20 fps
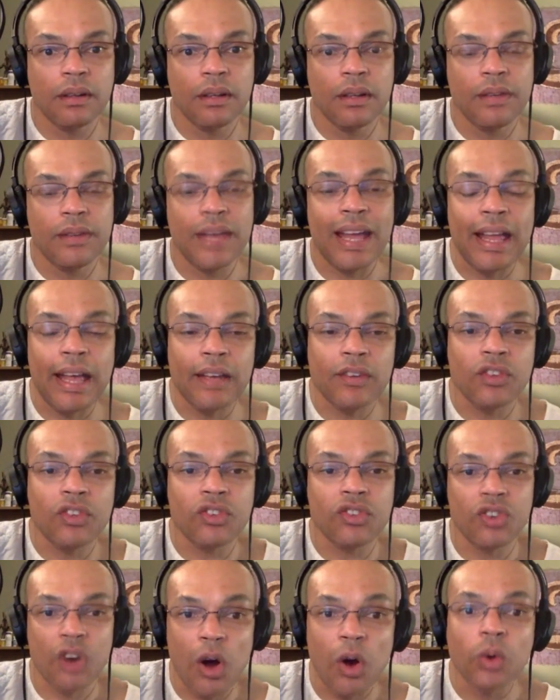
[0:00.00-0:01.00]
That has
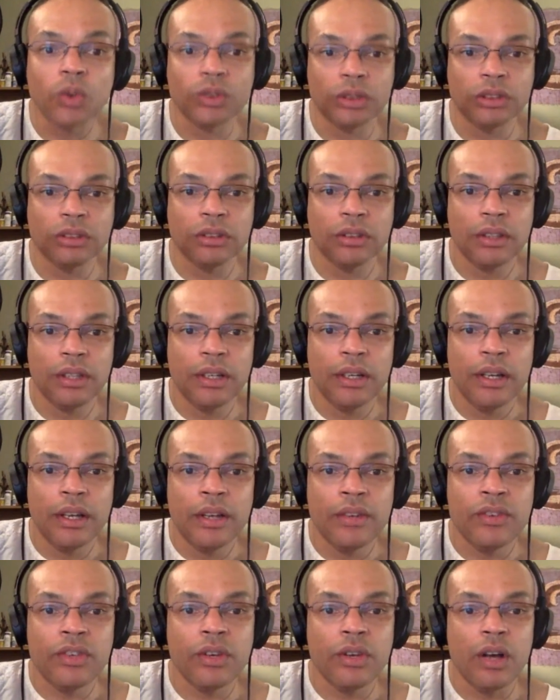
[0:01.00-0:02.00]
shown
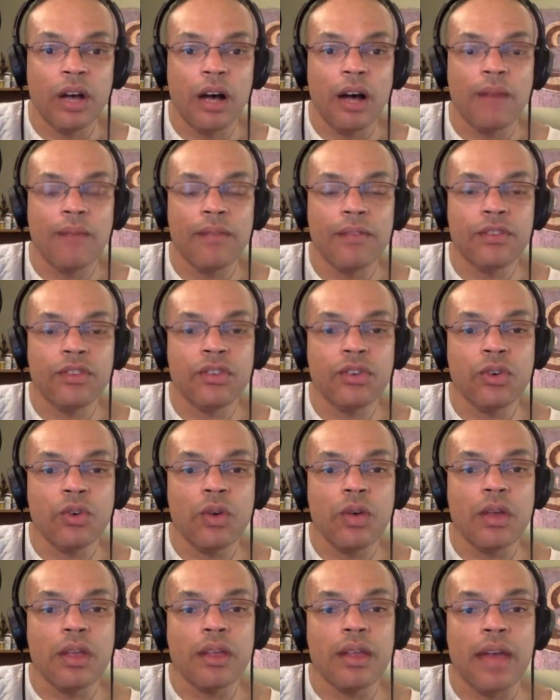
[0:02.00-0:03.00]

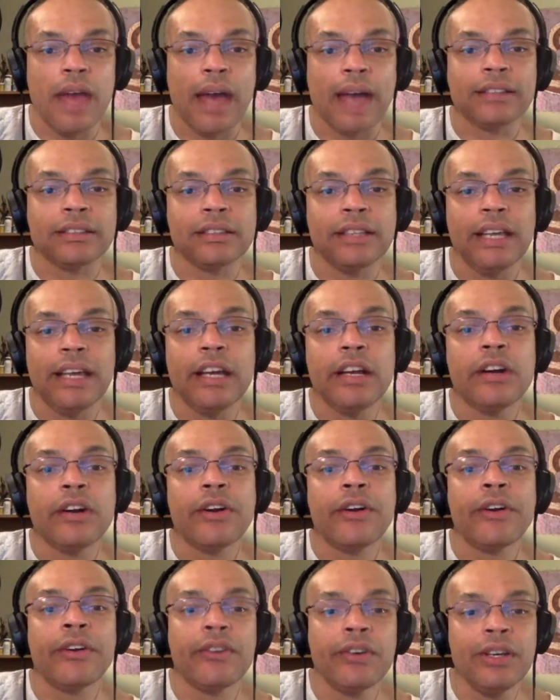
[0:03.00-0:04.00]
to actually
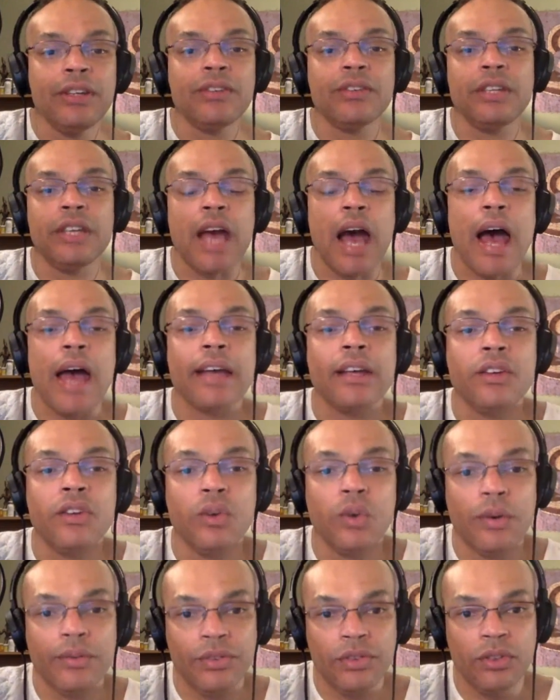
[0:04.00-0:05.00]
increase the
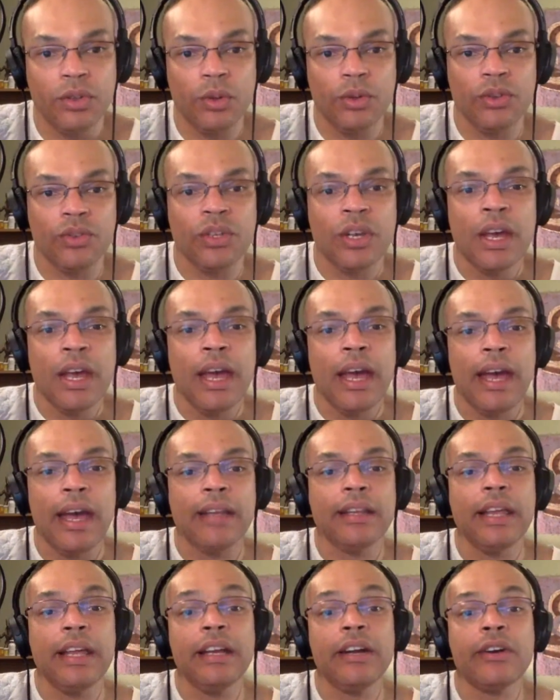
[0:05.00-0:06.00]
IQ of students
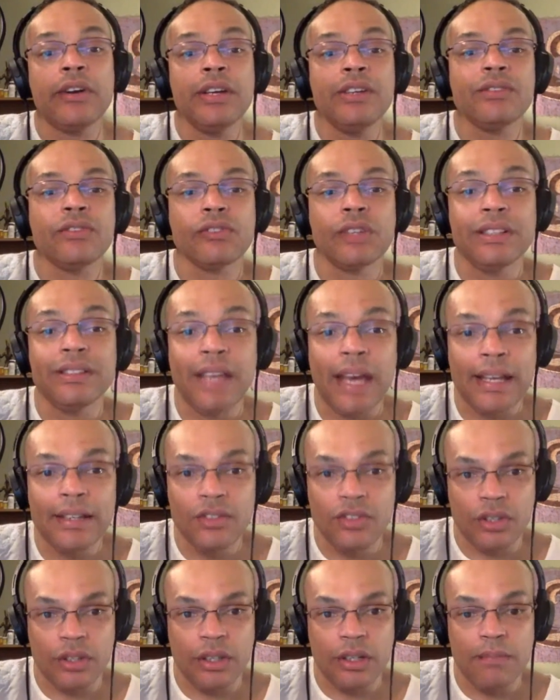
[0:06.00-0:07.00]
and increase
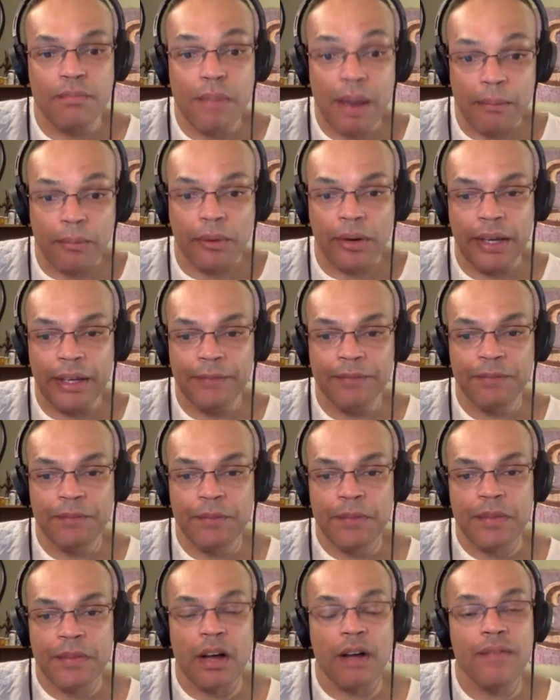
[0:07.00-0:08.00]
retention, memory
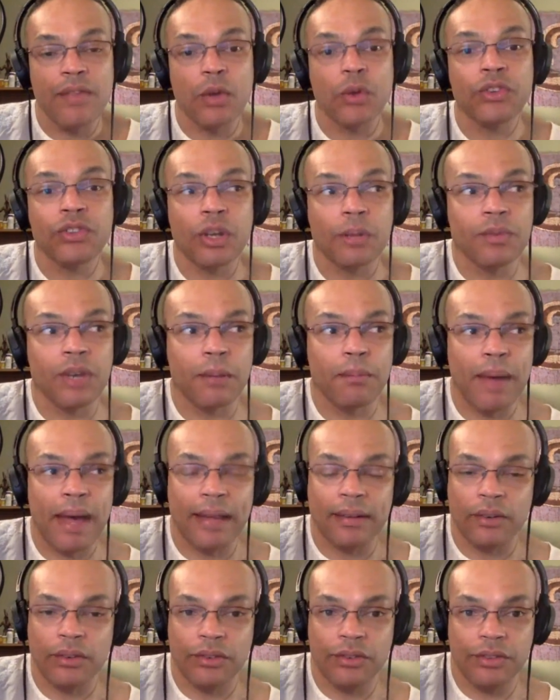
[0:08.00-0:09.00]
of those subject
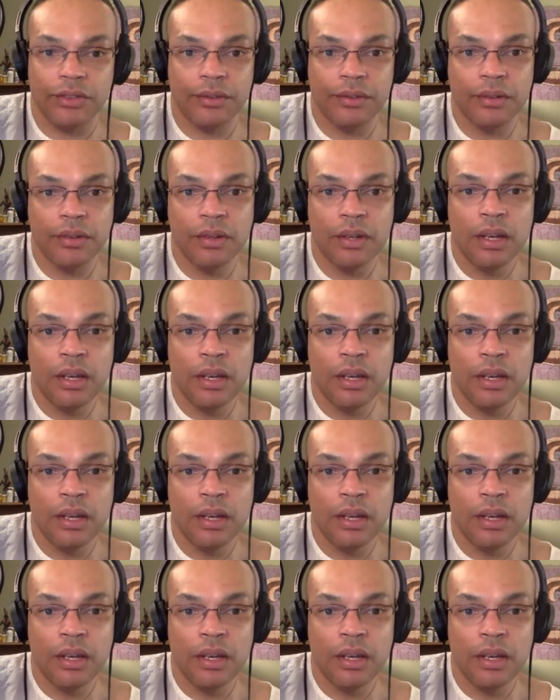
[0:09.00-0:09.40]
matters.